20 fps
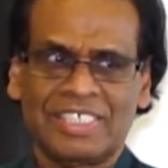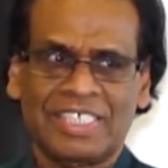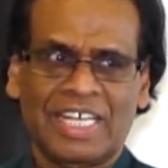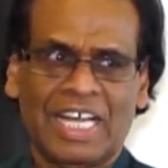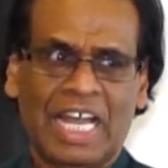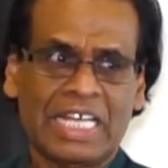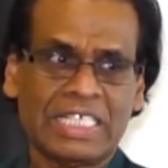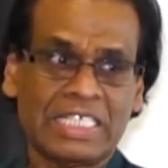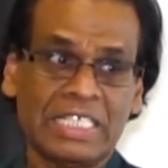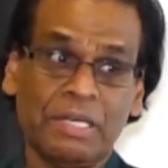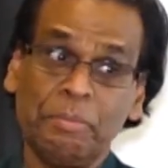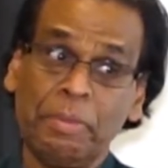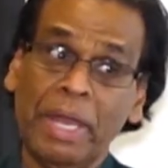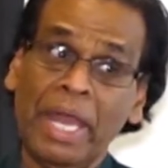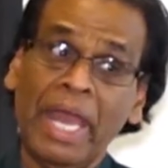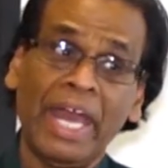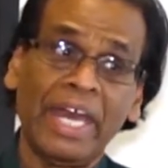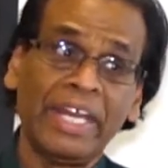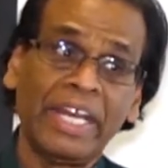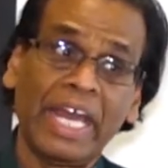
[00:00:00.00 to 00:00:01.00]
As a
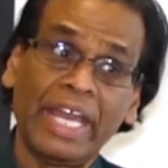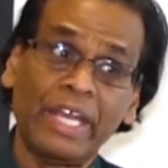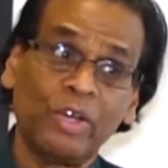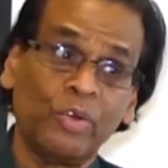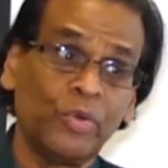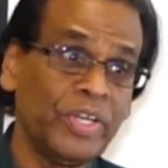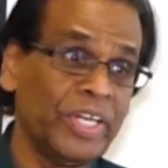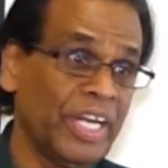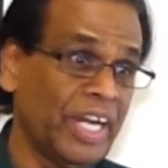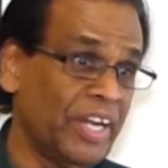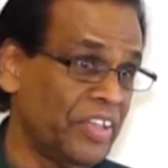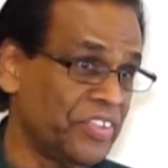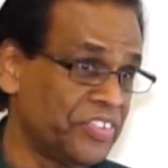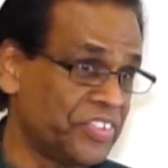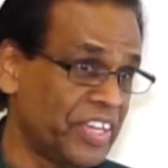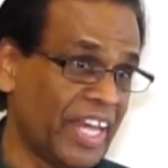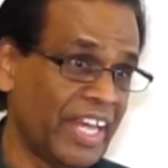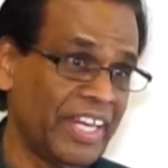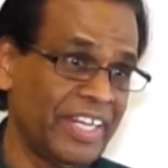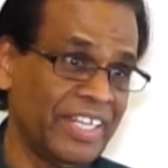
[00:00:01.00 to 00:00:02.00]
man, I couldn't
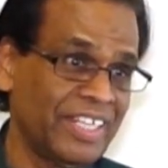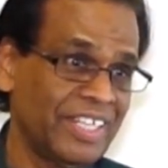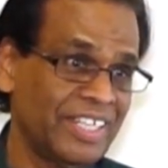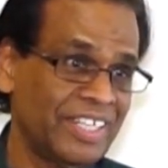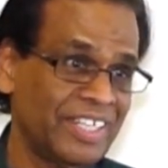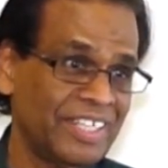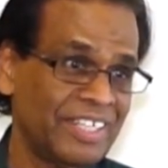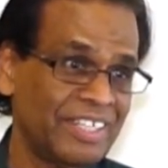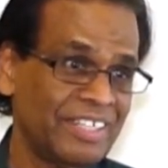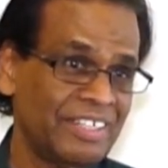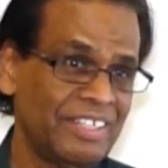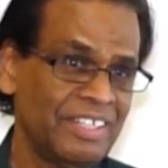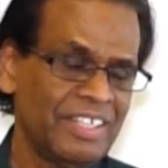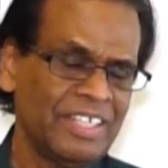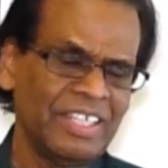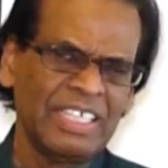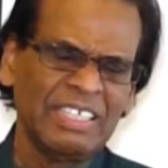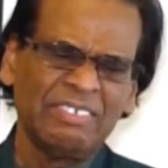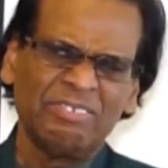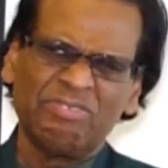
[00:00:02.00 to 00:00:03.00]
understand
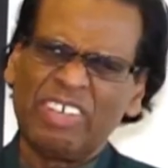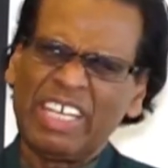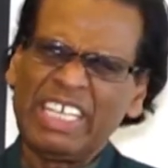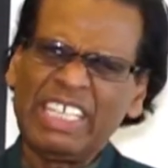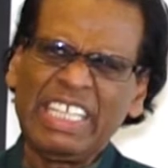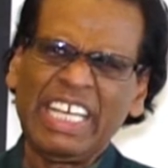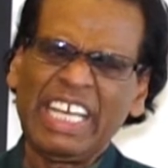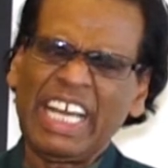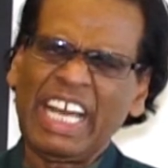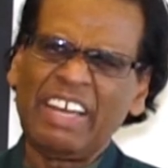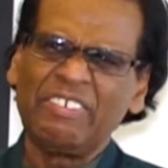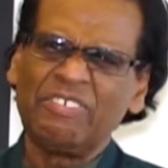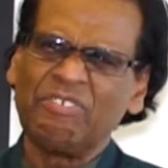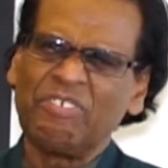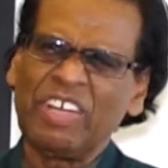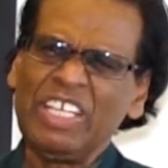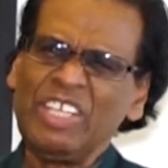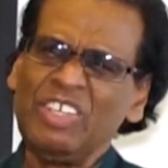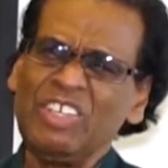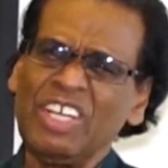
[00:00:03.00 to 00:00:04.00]
why they
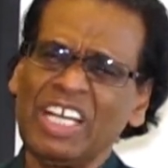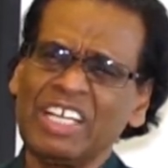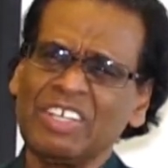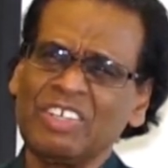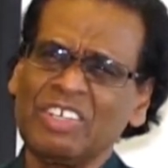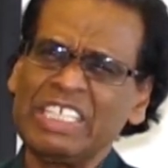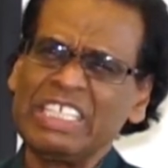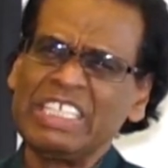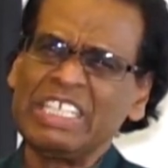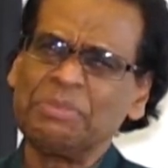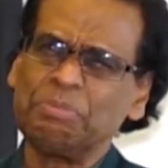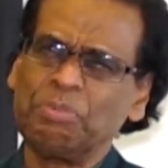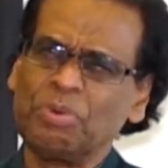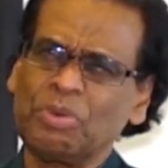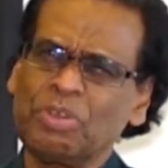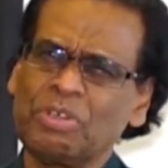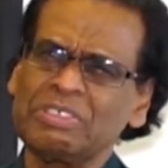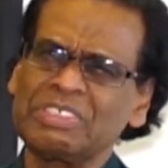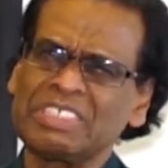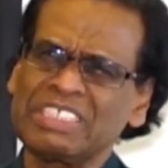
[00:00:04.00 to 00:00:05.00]
are in the
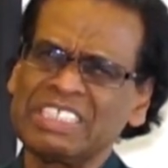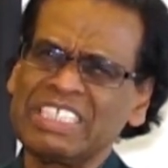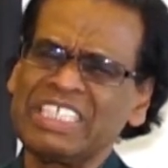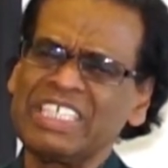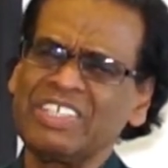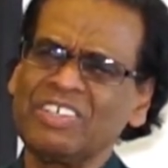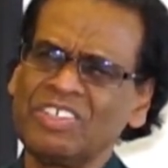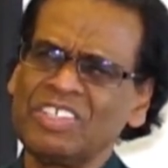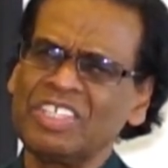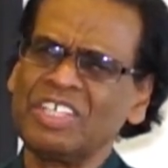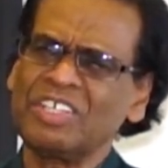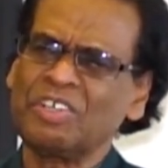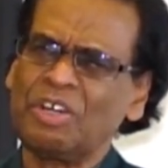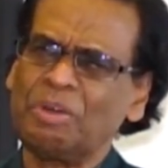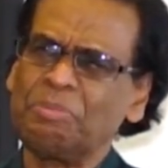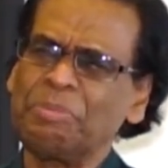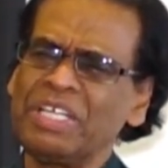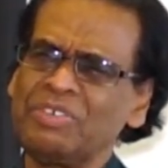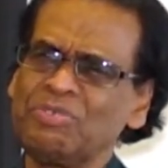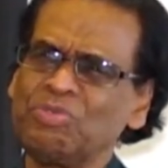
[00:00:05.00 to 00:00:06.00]
book sitting on the
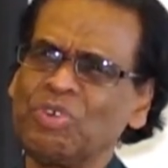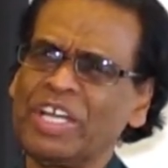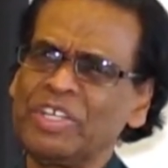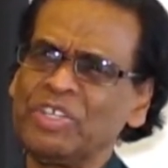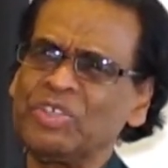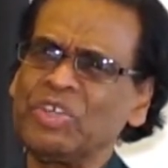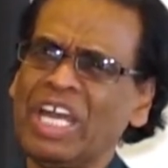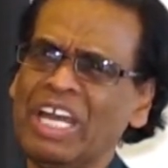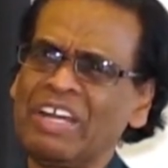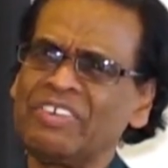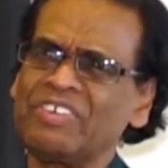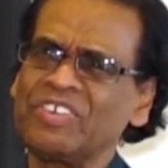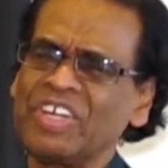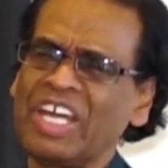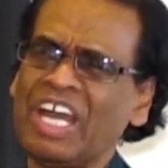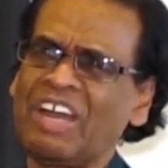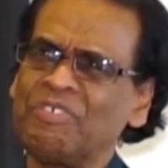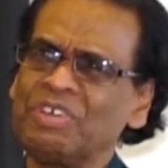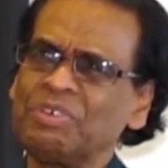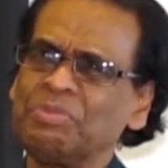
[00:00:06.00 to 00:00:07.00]
commode, why you had to
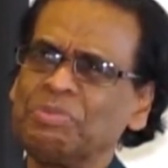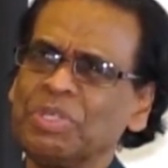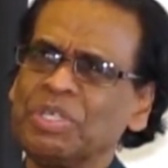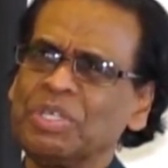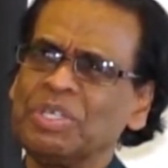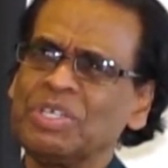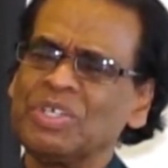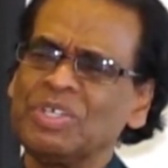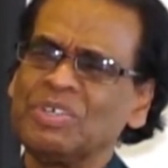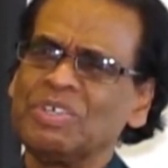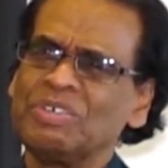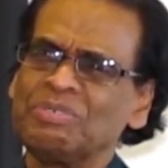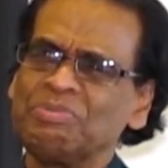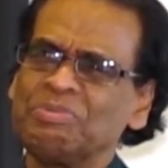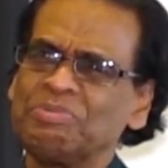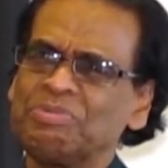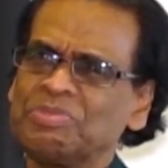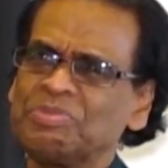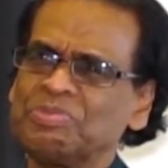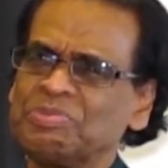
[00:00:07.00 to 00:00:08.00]
have a
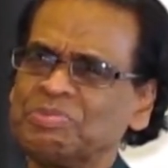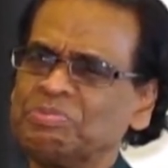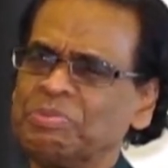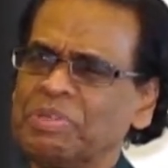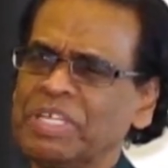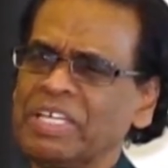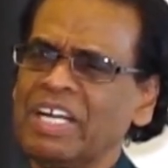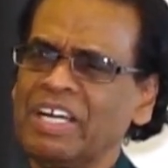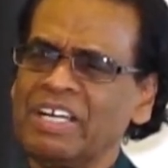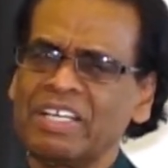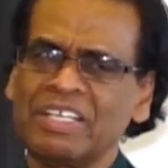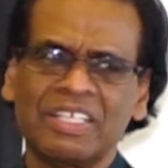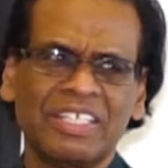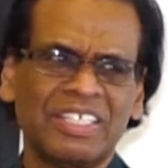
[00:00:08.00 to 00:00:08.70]
mirror.